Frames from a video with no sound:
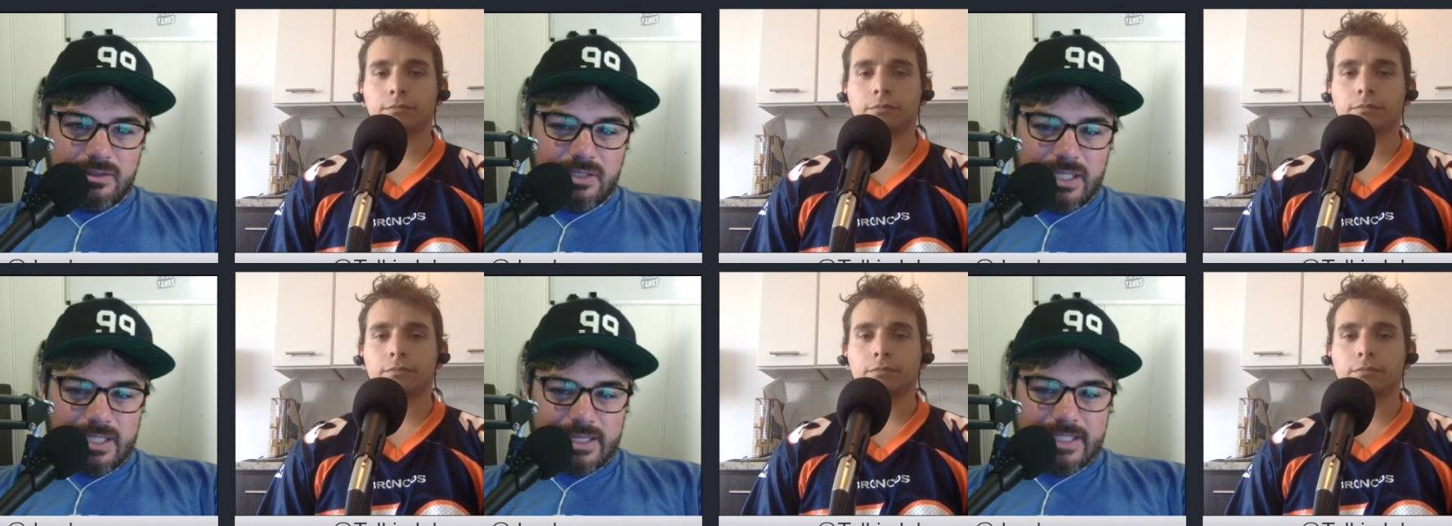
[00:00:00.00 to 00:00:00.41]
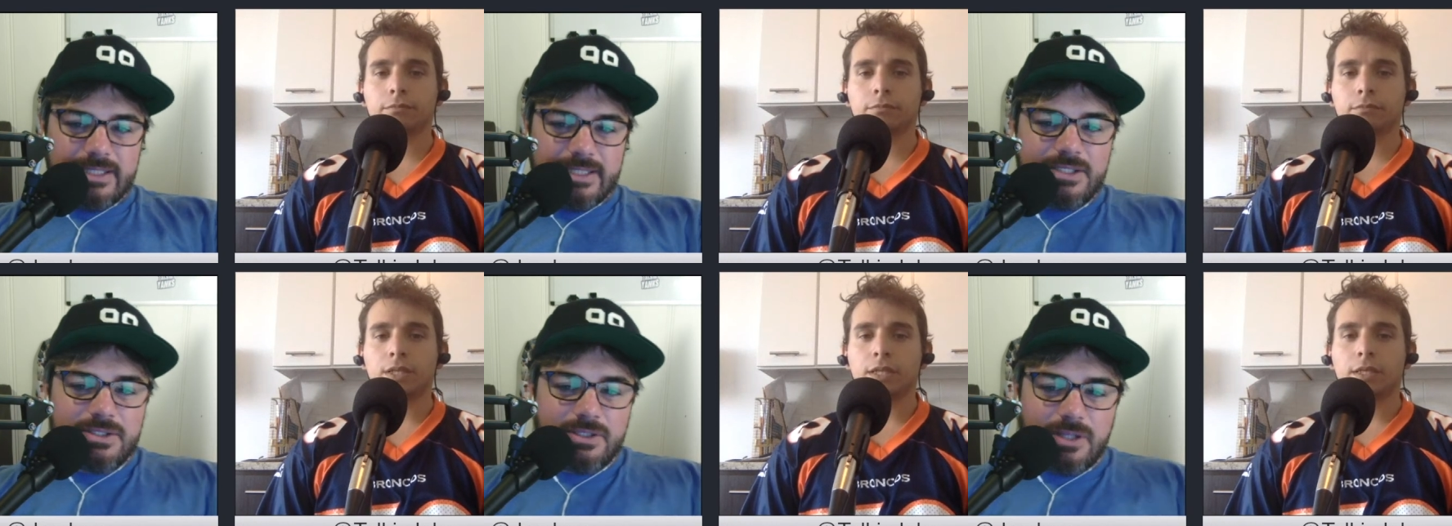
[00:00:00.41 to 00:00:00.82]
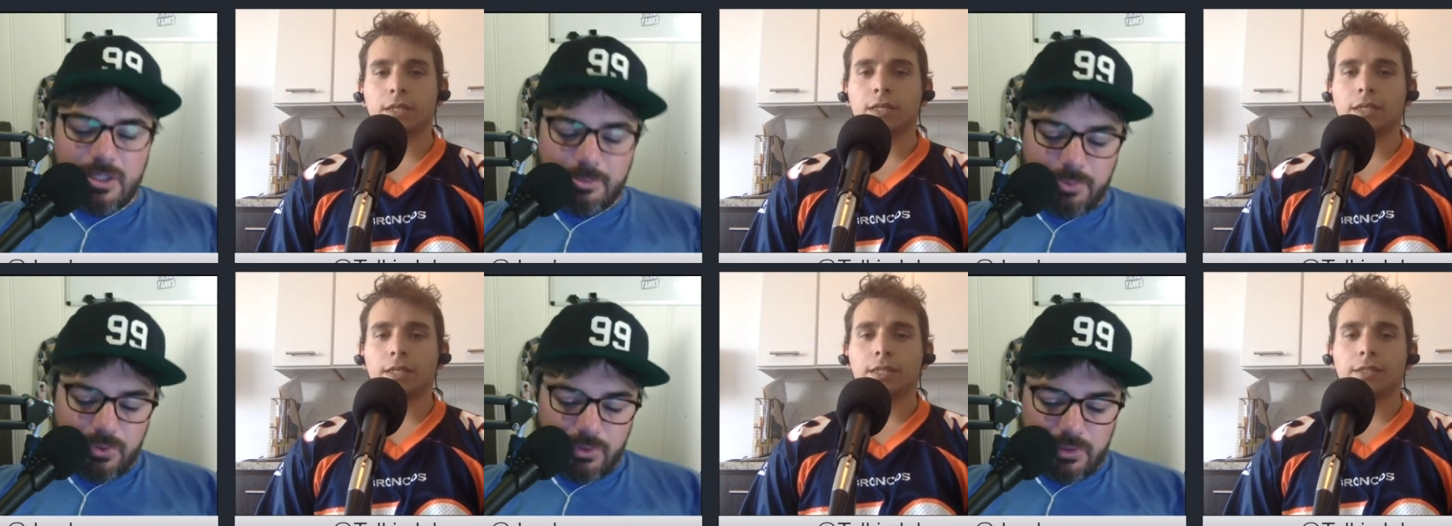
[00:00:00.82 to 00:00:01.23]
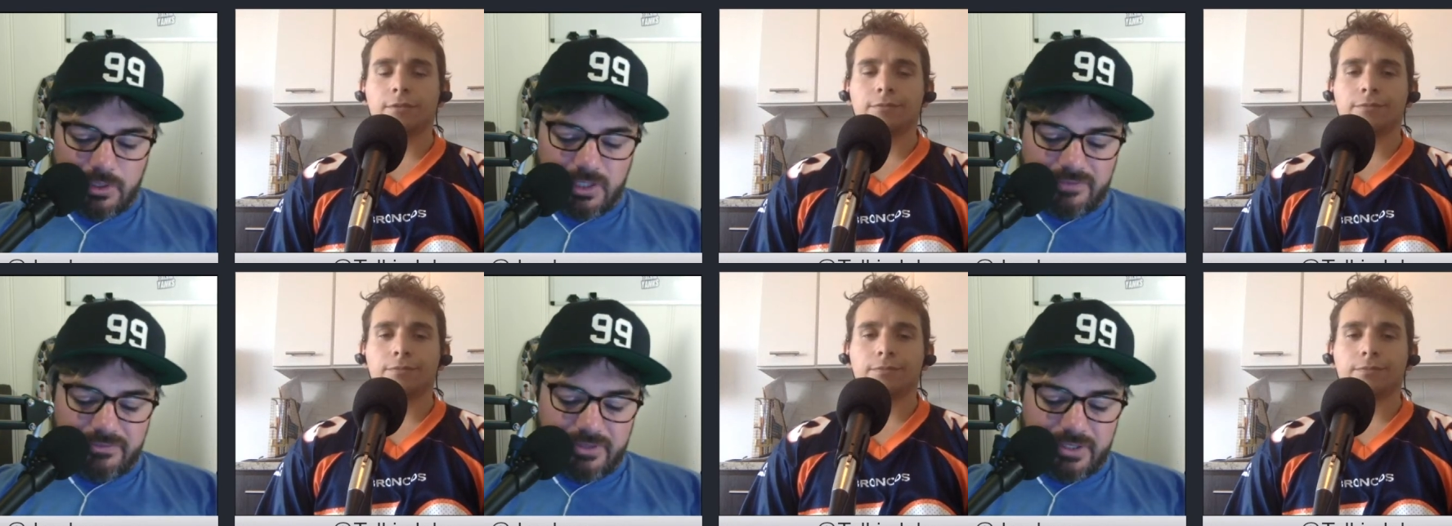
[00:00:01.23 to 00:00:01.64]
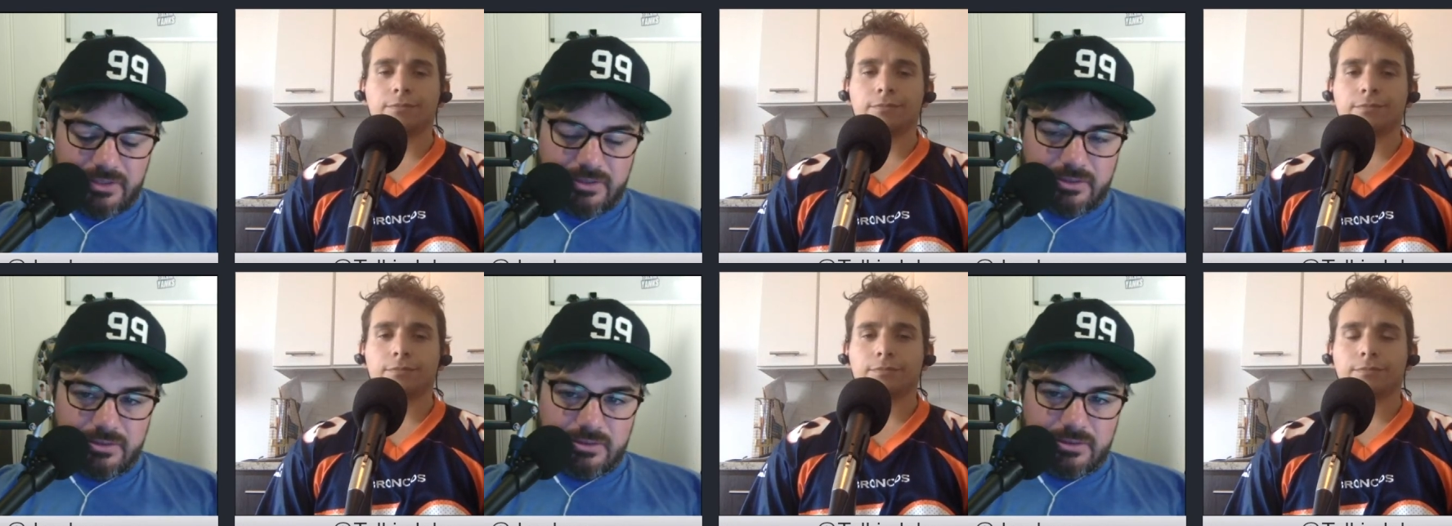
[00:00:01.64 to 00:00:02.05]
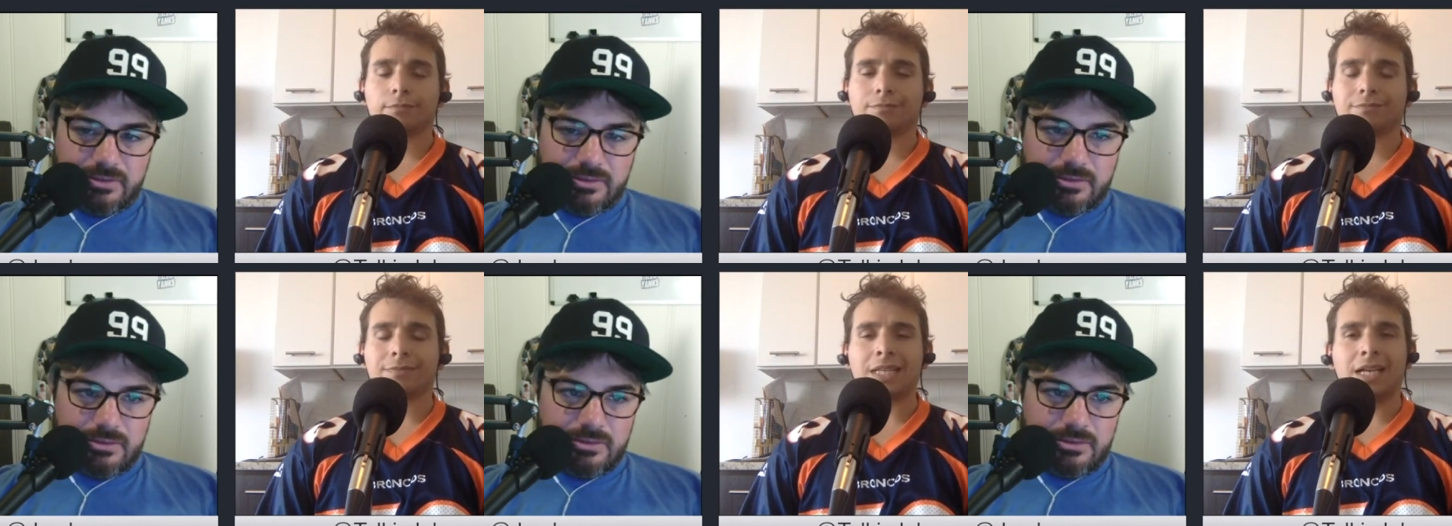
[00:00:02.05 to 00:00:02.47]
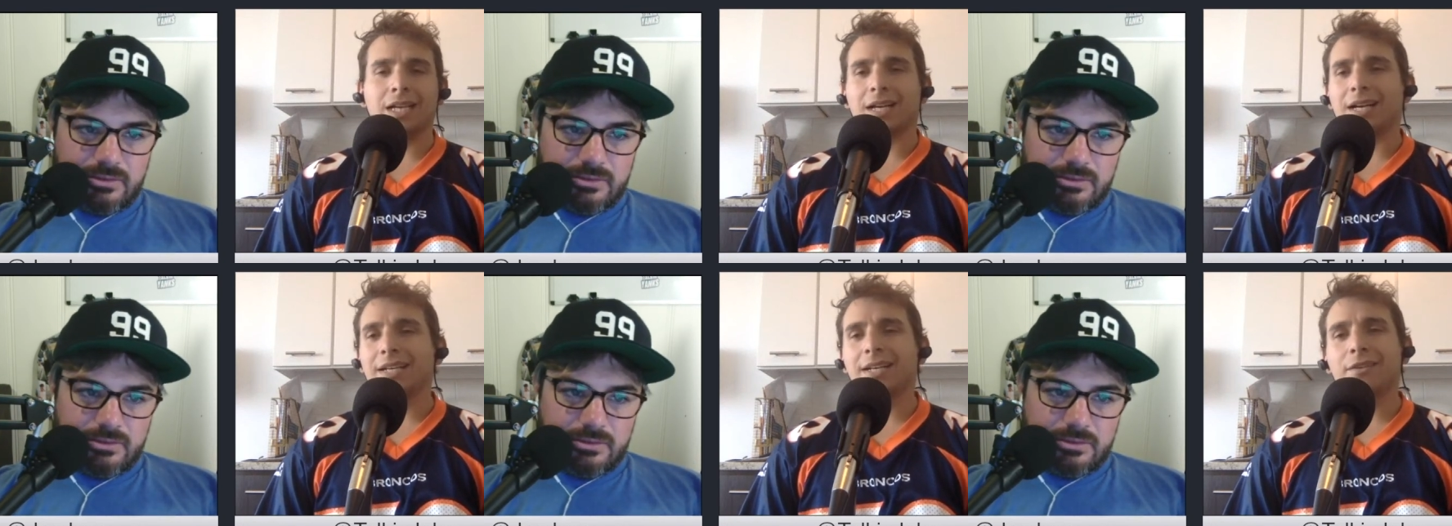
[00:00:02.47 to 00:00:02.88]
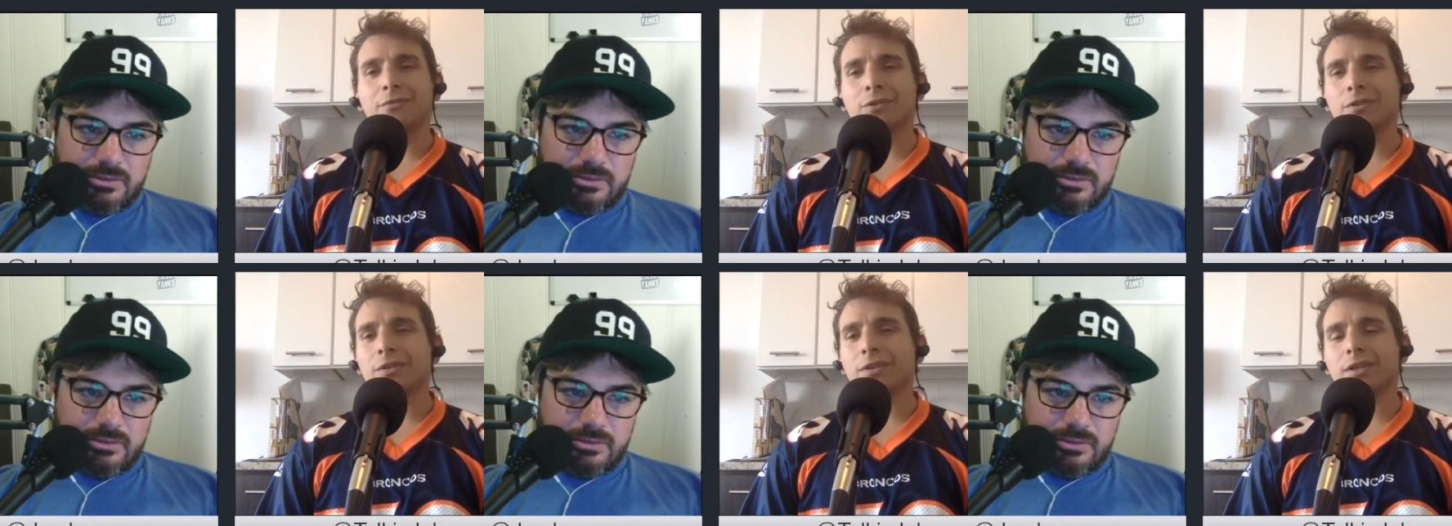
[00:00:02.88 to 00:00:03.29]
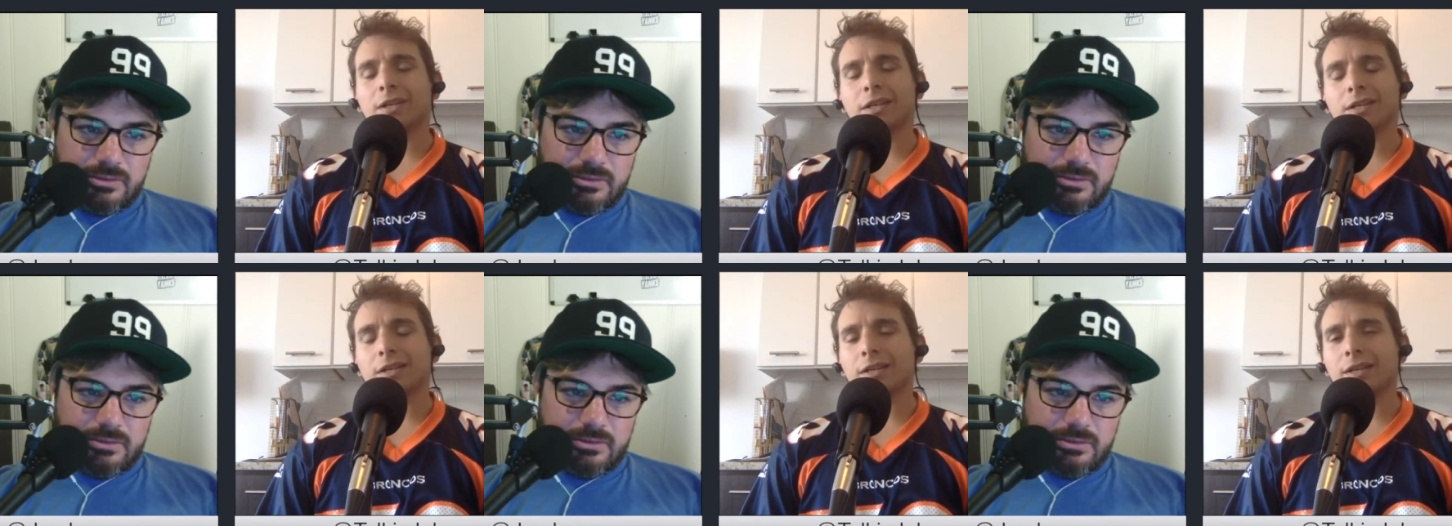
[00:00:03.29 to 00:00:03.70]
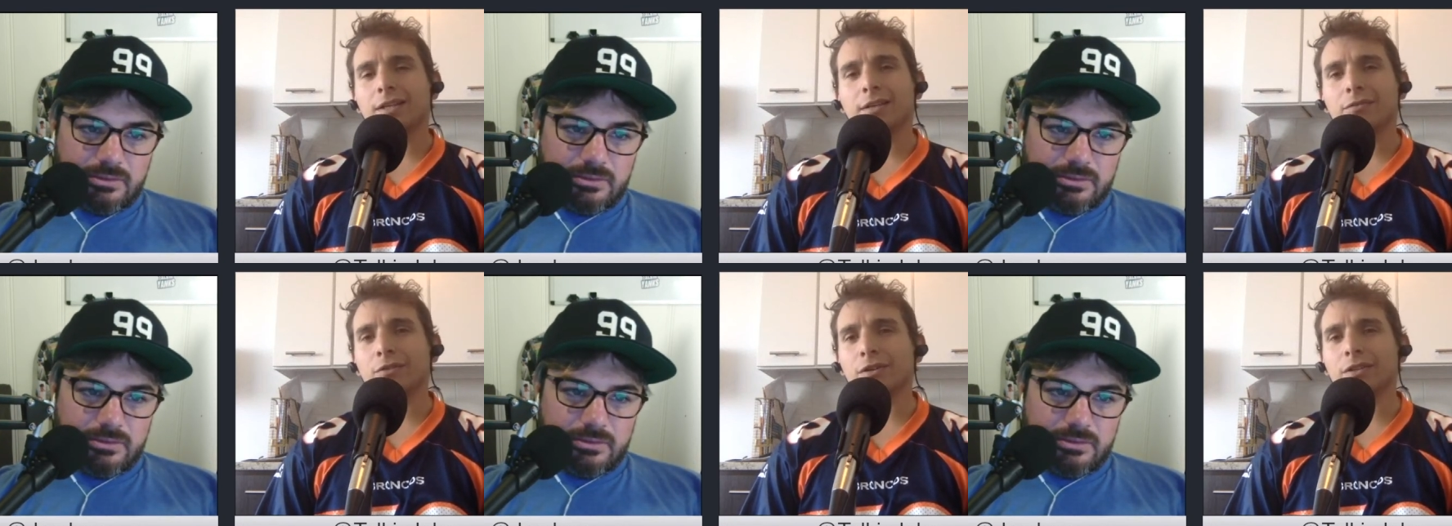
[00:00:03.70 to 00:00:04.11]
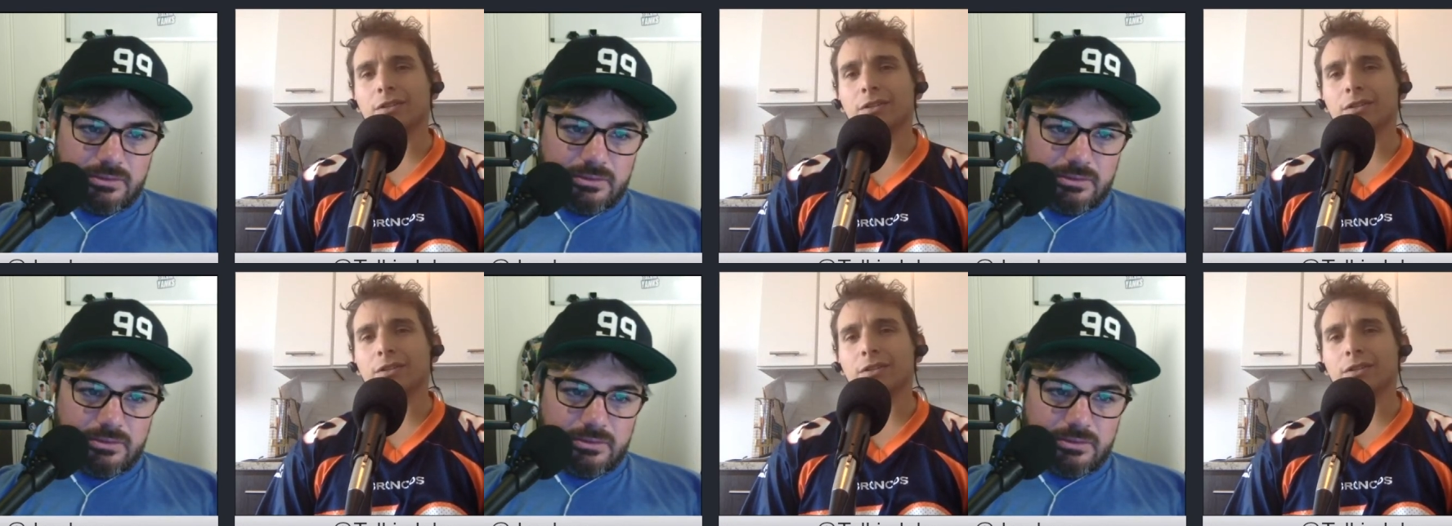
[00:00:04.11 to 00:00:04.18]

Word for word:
Speaker 1: I think they took all the porn off it.
Speaker 2: I never I never